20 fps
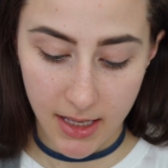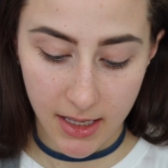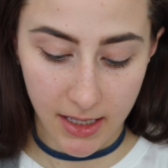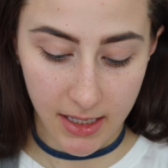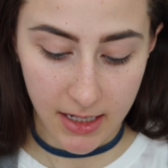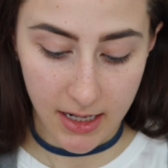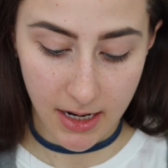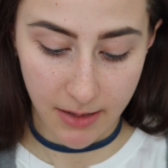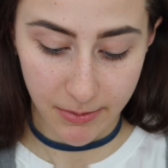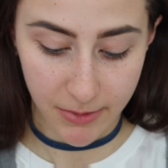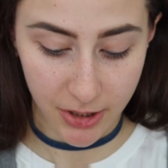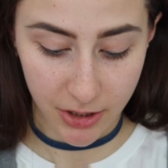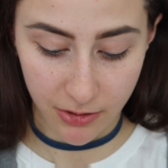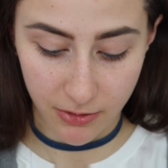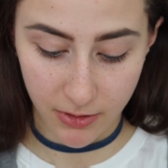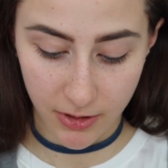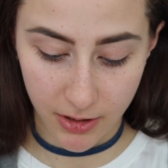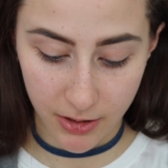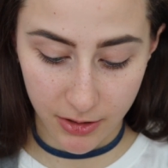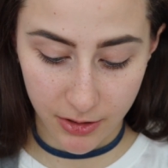and I'm just
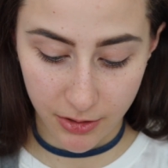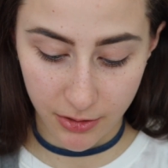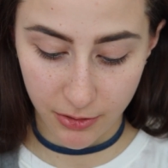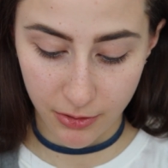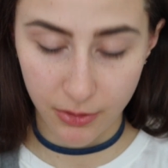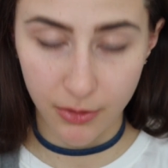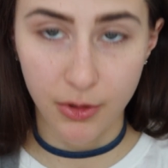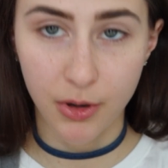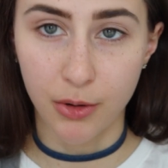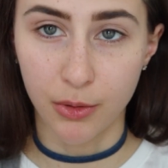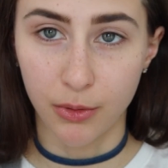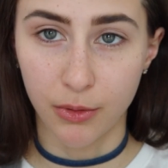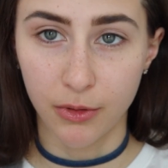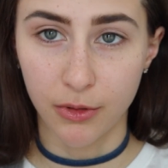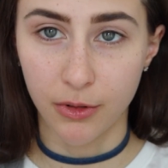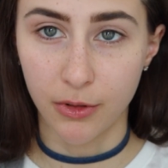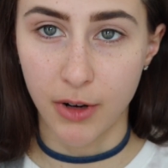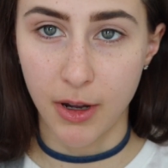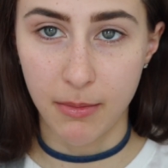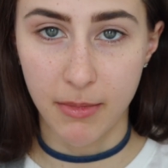going to
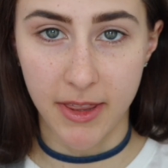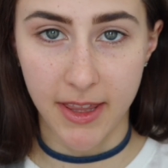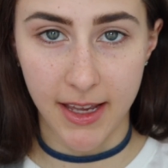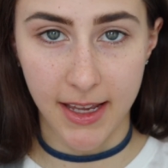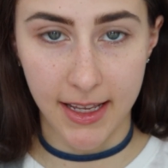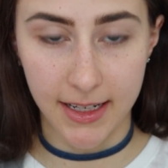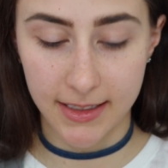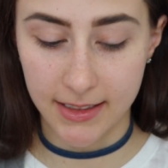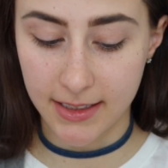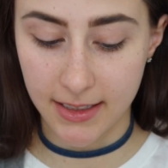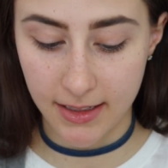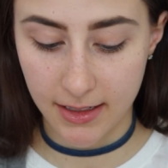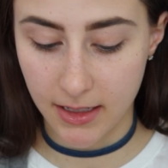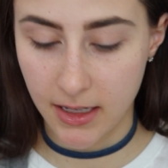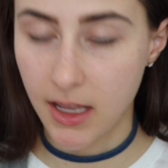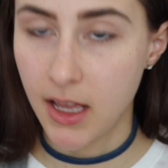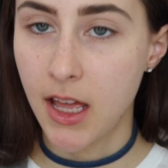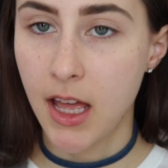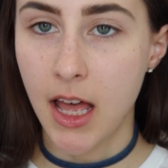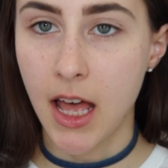rub that
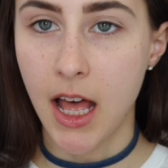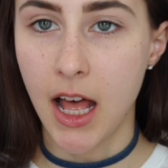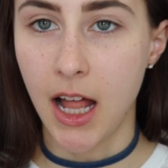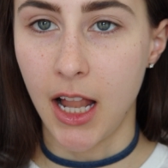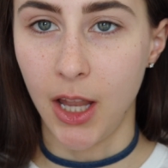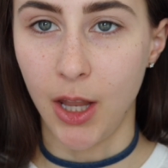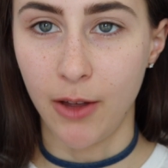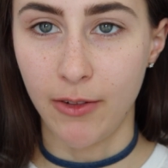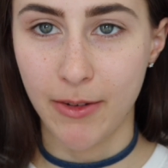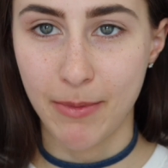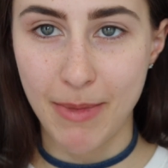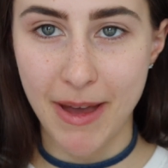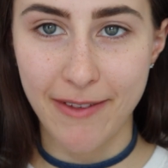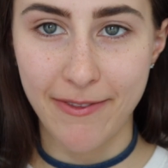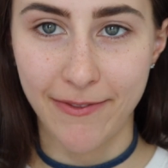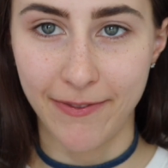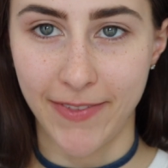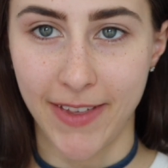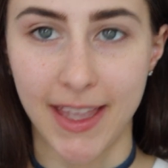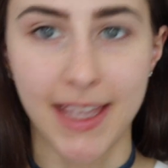all over my
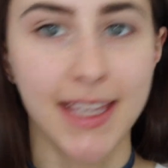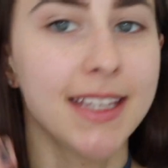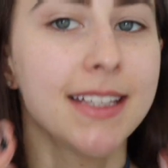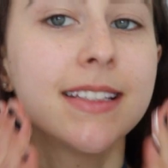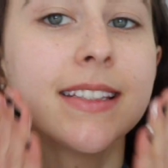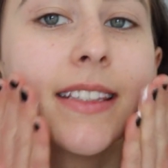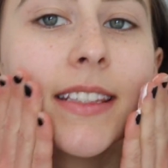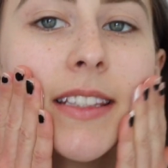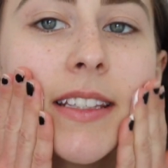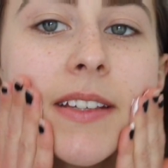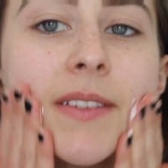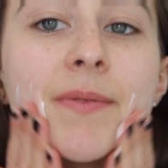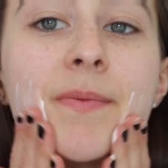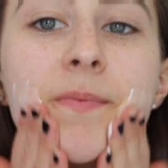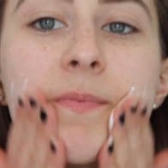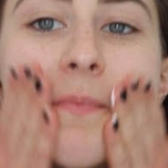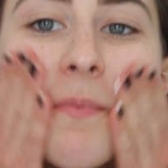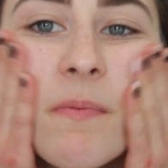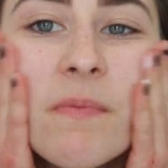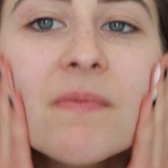face,
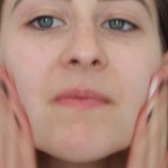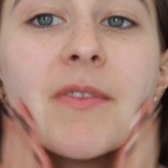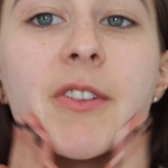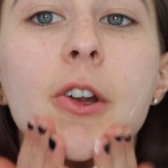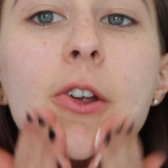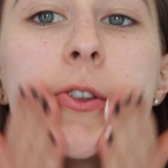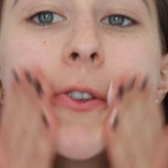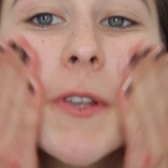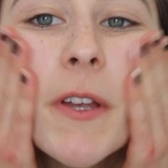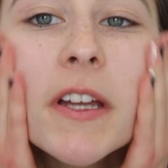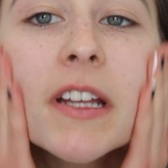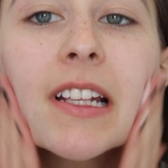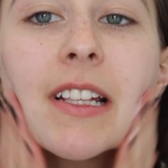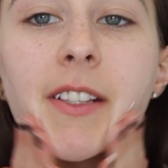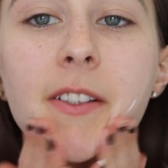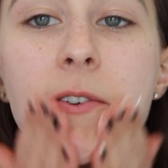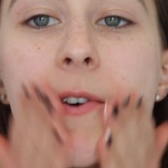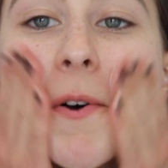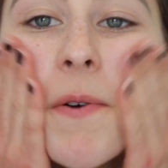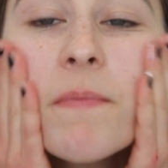just like
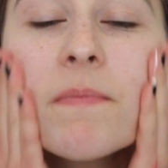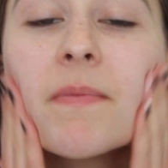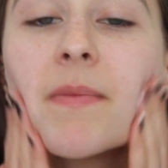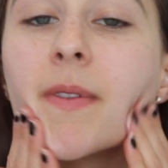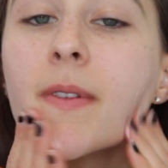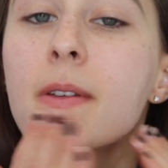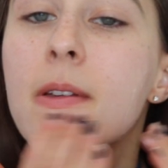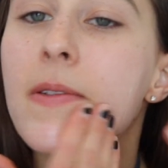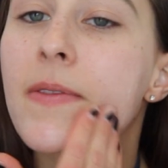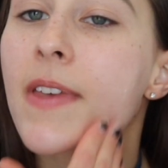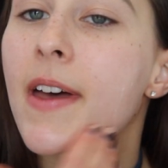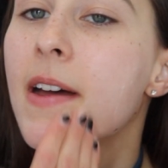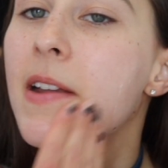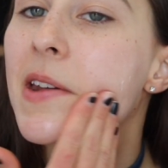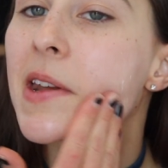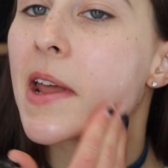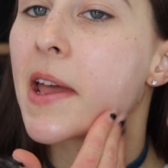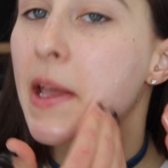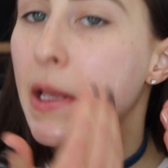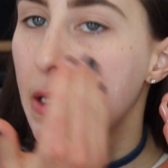so. Give that
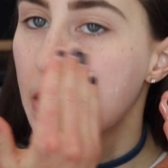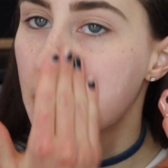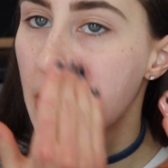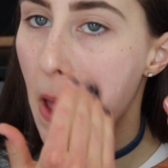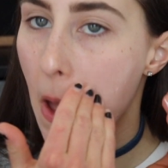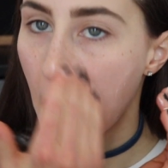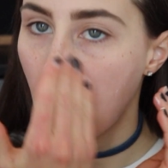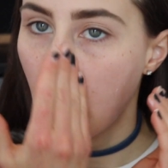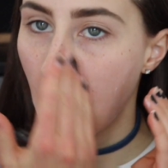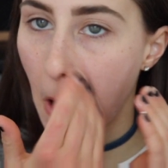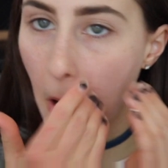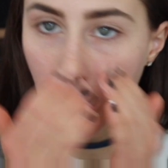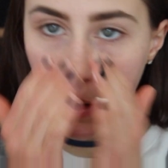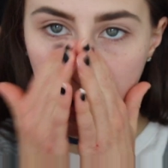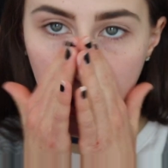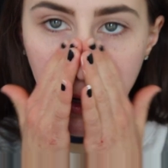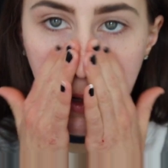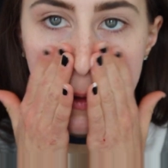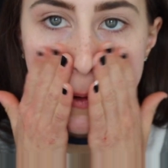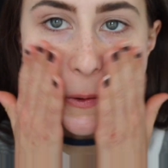nice
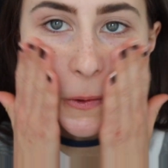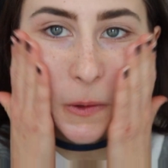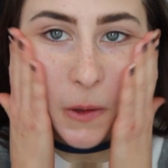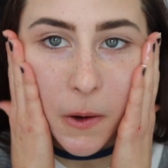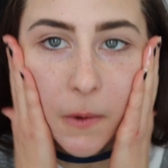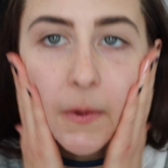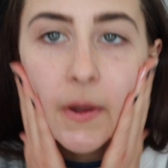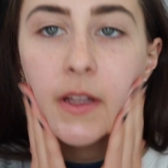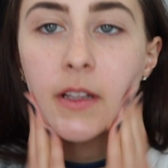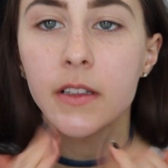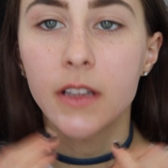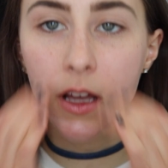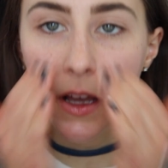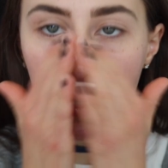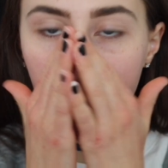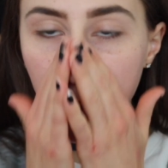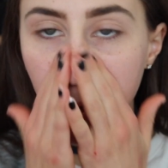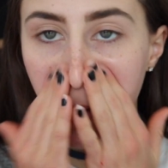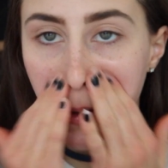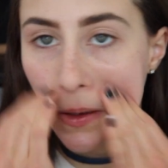glowy
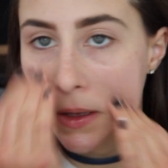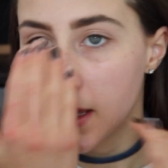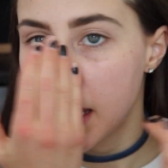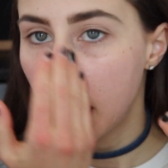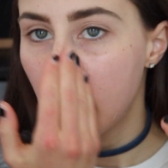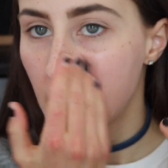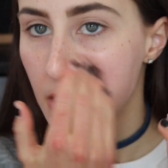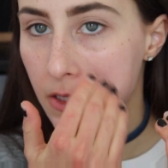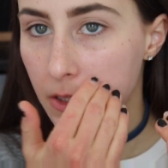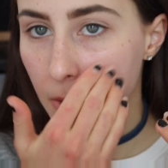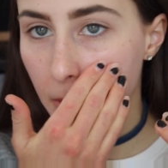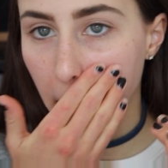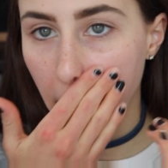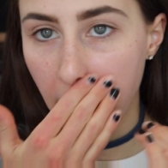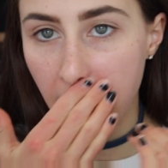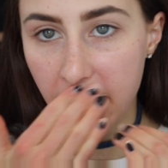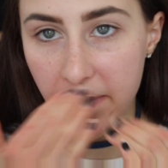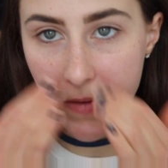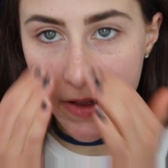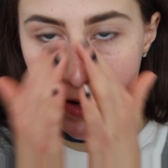look. So what
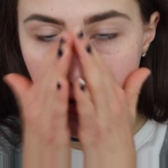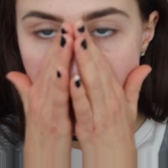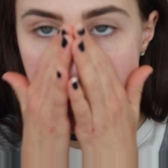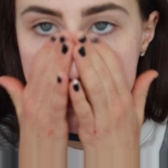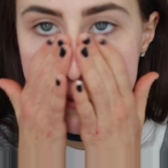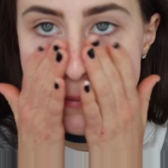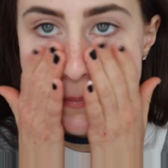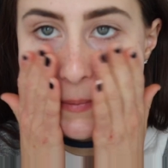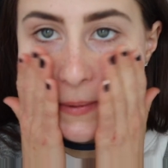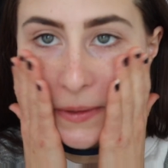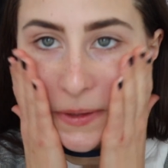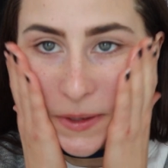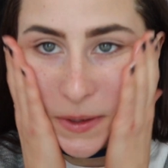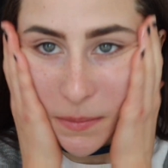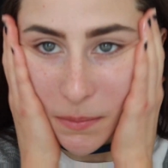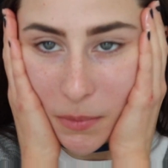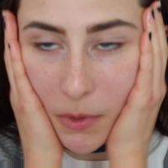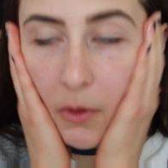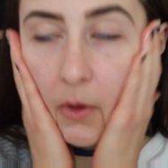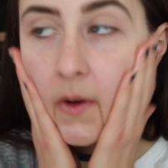I find to be really
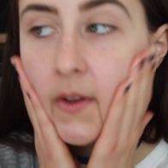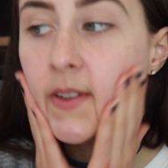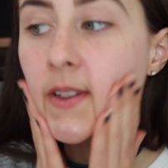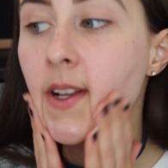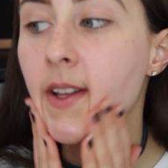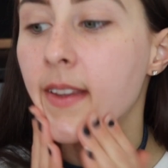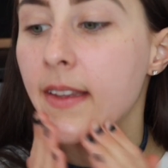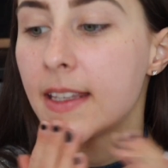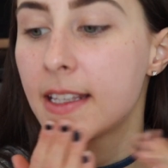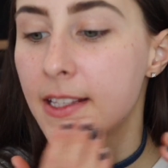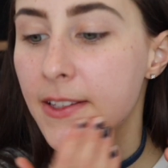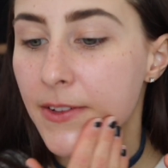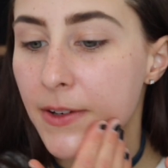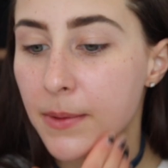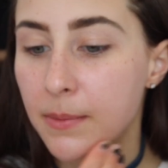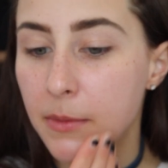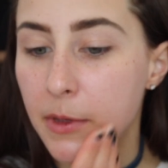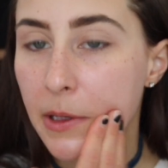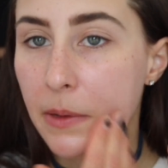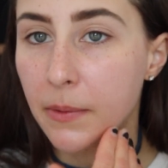important, at least
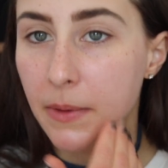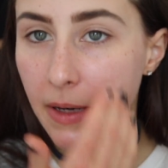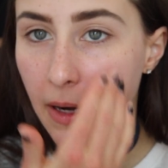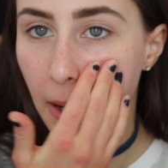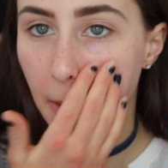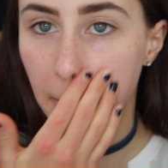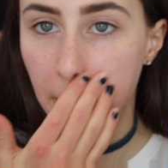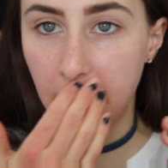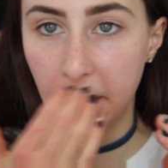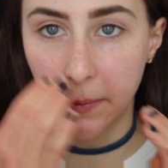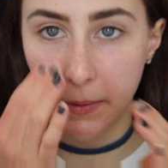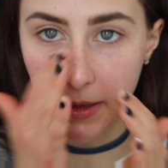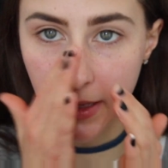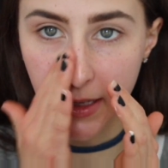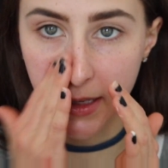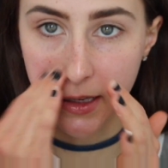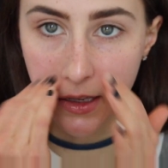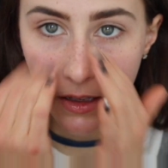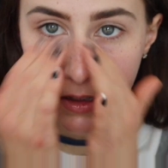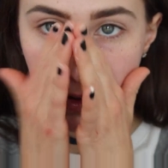for me when I'm
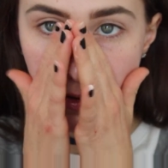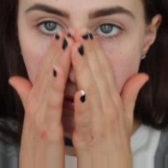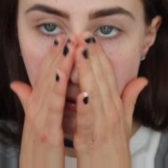doing